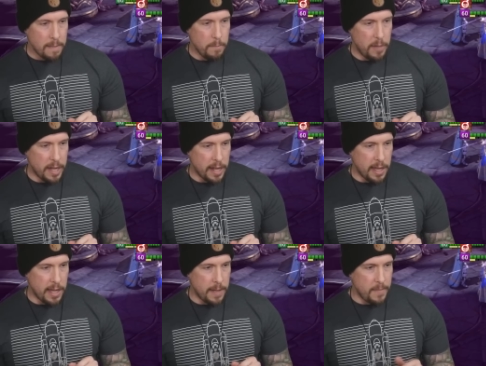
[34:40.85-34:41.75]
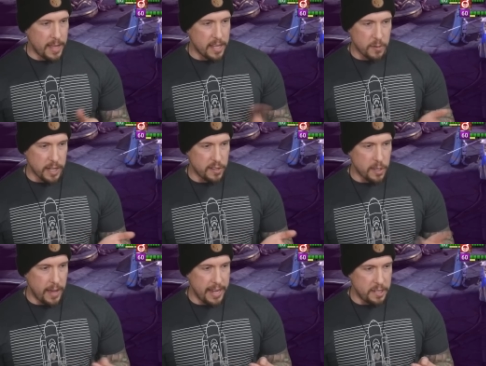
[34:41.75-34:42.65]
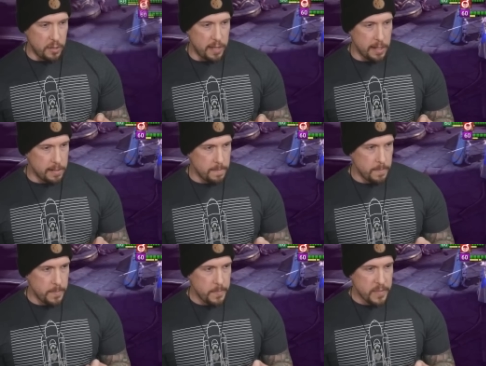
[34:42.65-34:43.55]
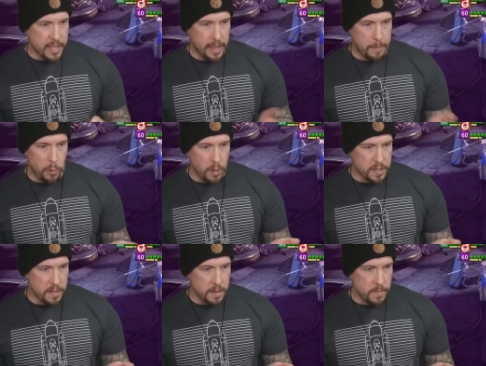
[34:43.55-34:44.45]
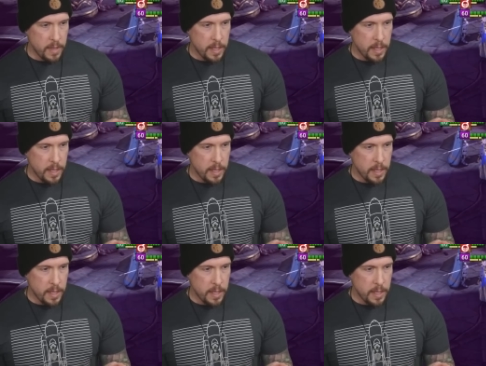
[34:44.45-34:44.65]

but, I guess we can just go A2 here. Get that poison.